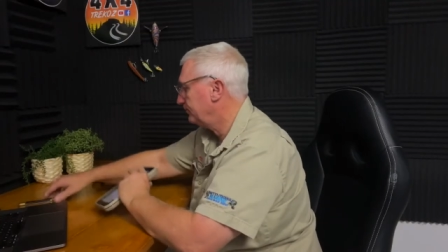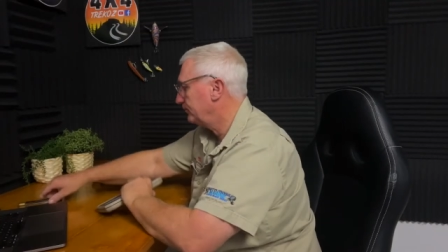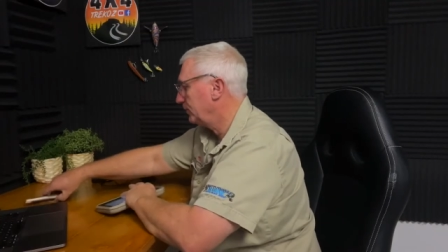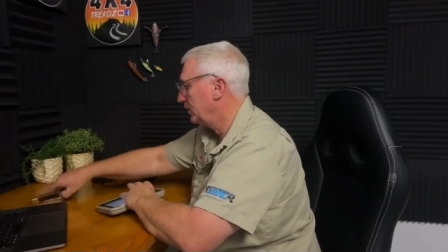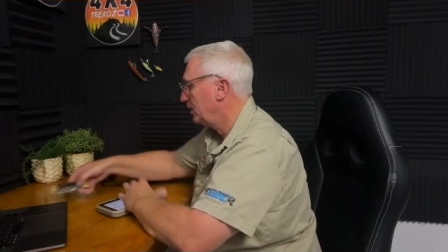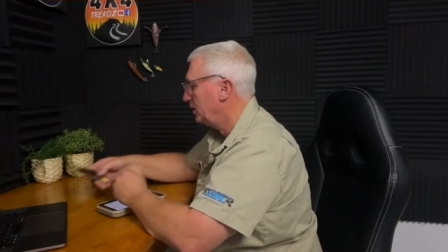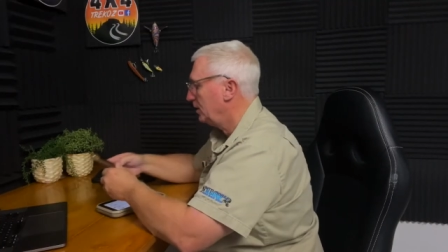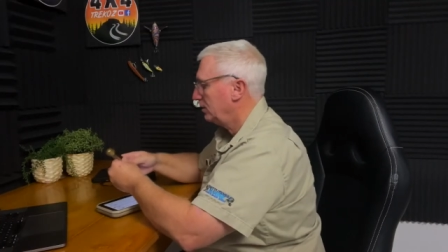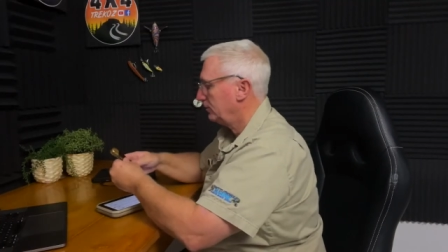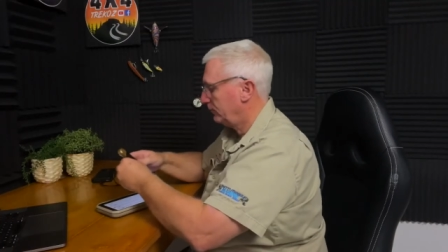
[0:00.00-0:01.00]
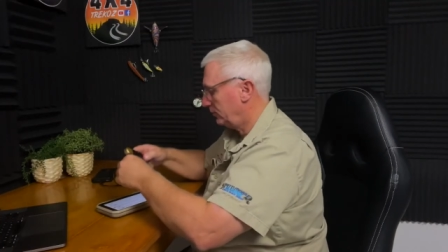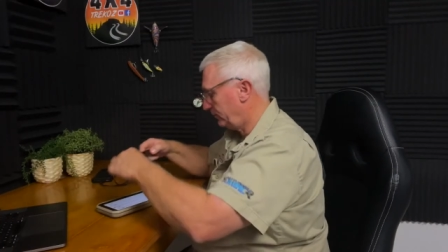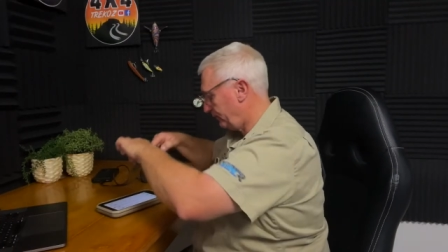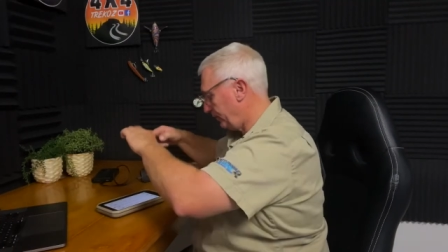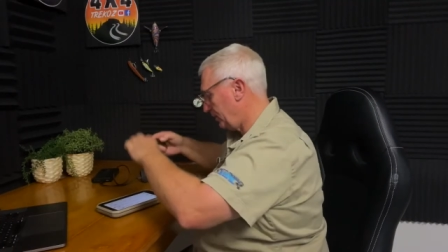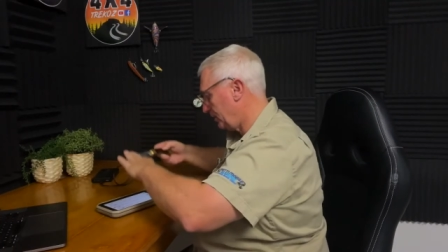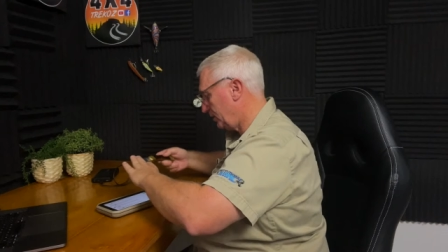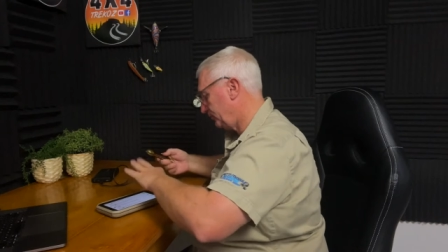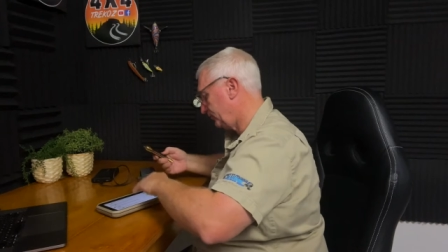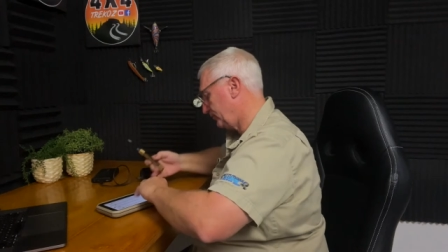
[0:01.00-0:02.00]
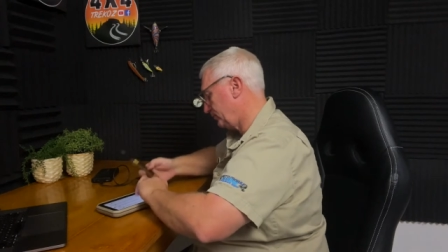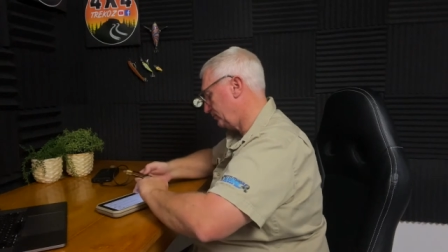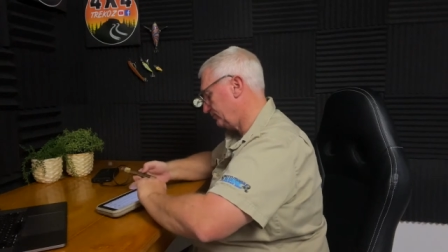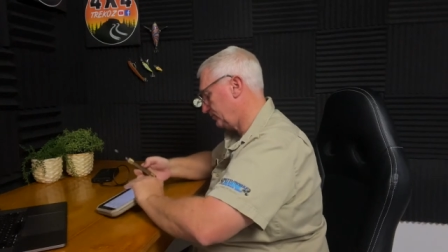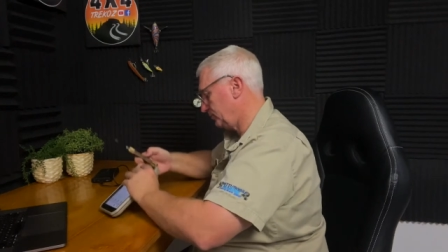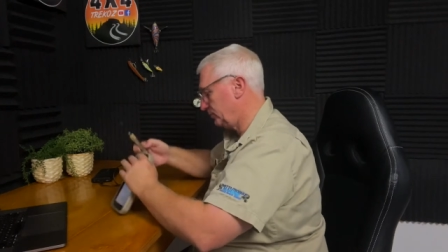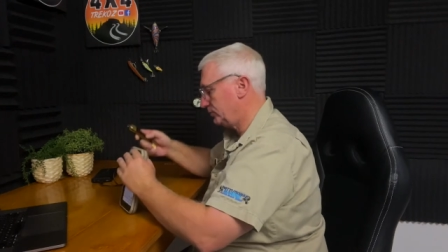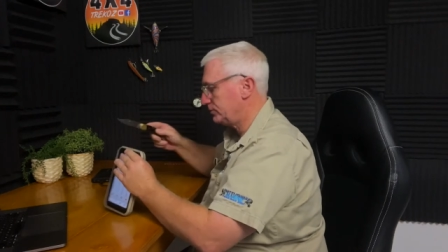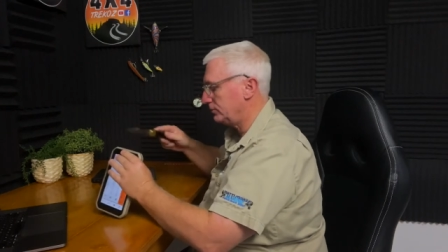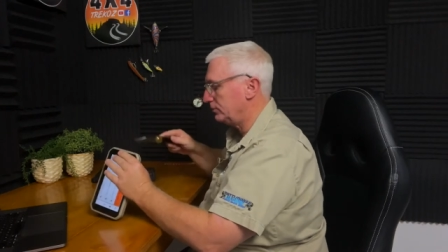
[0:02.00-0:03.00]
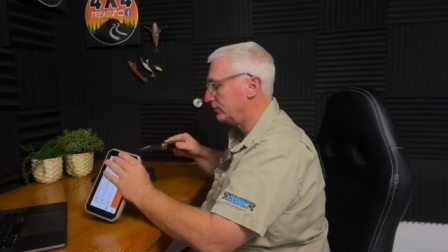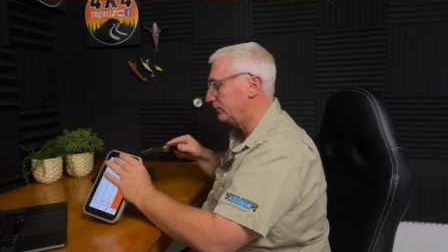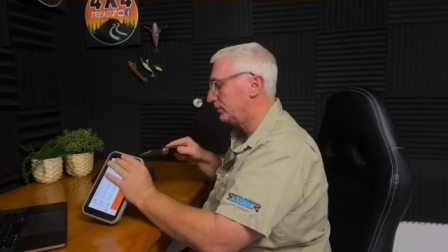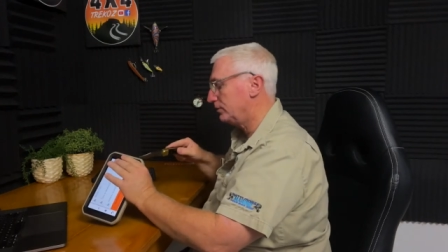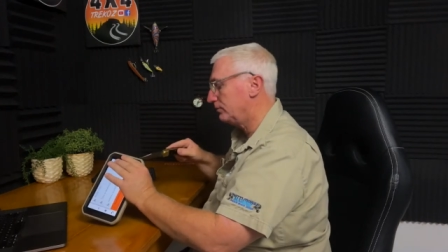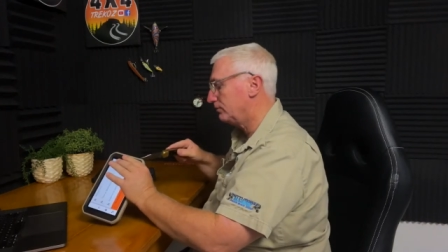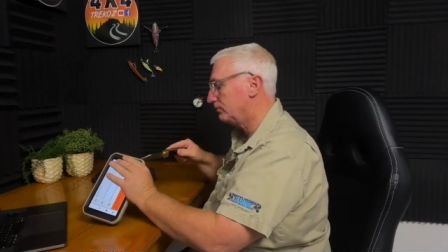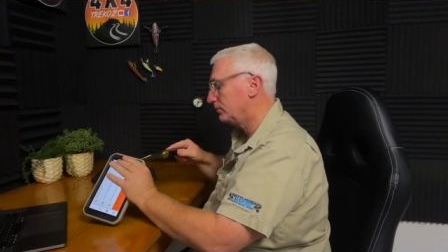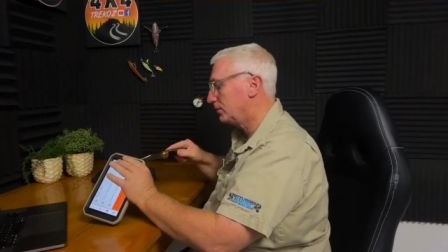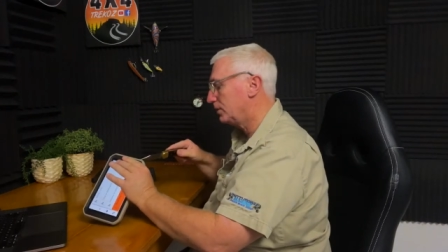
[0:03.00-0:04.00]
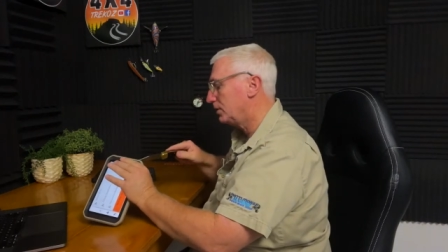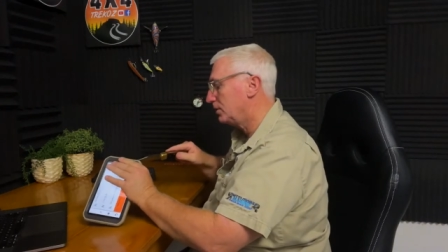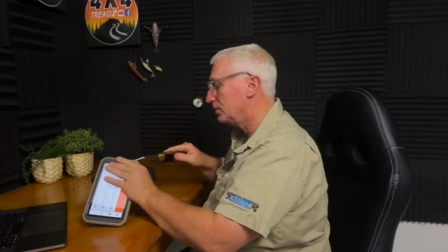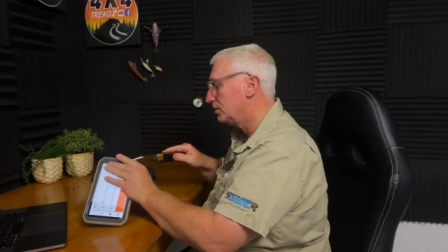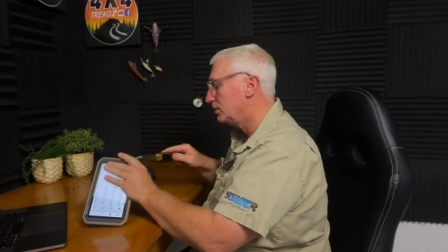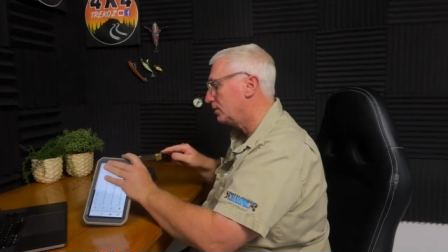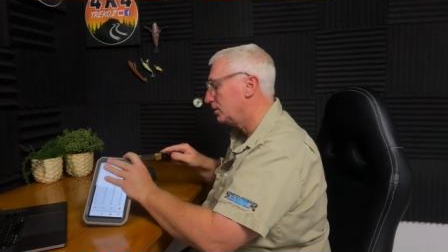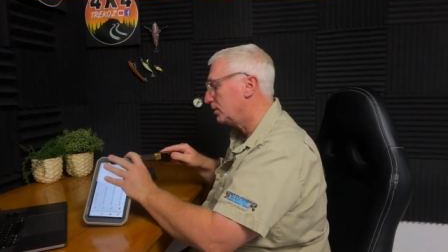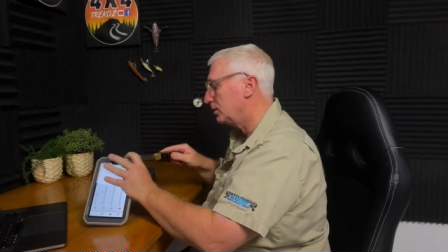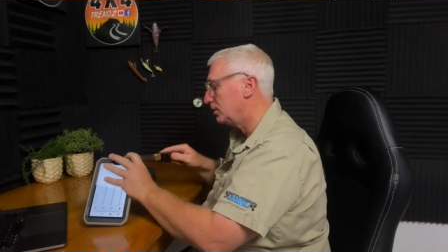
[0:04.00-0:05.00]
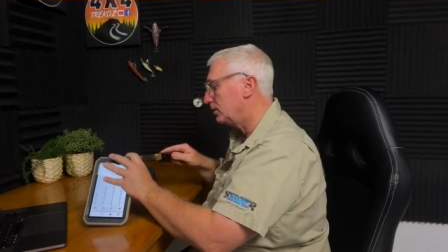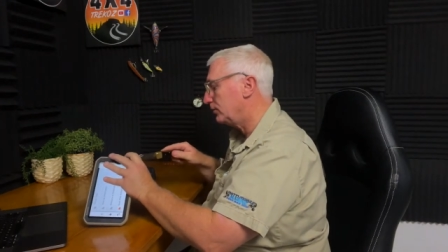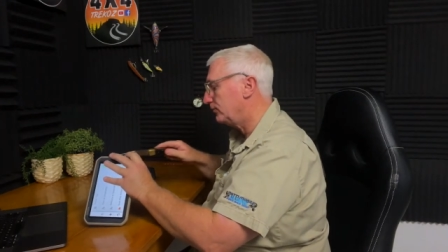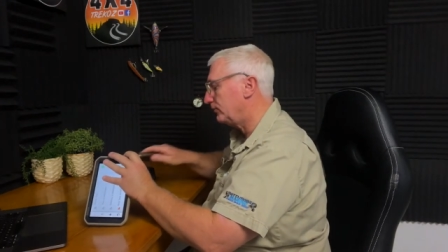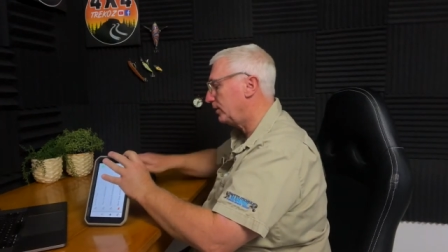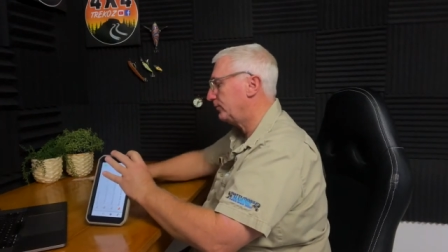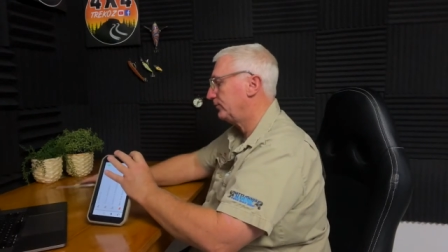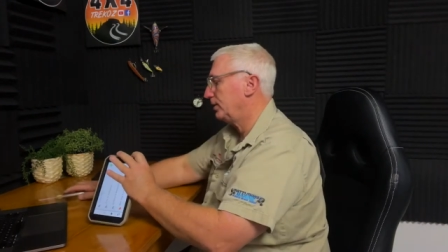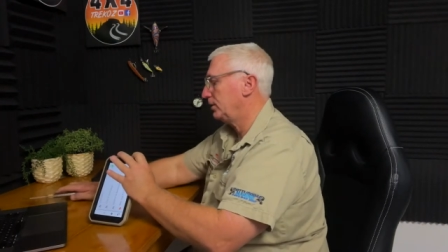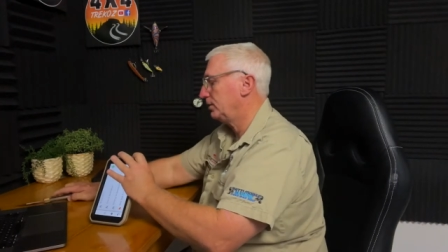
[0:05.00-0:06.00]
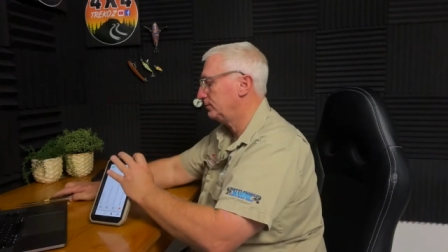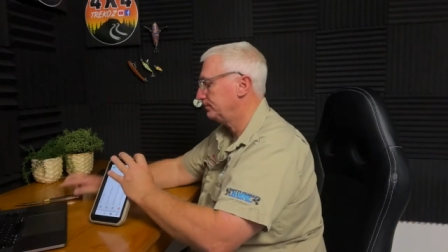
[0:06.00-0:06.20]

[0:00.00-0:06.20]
I've got no fingernails, so I use a knife to get this flap started.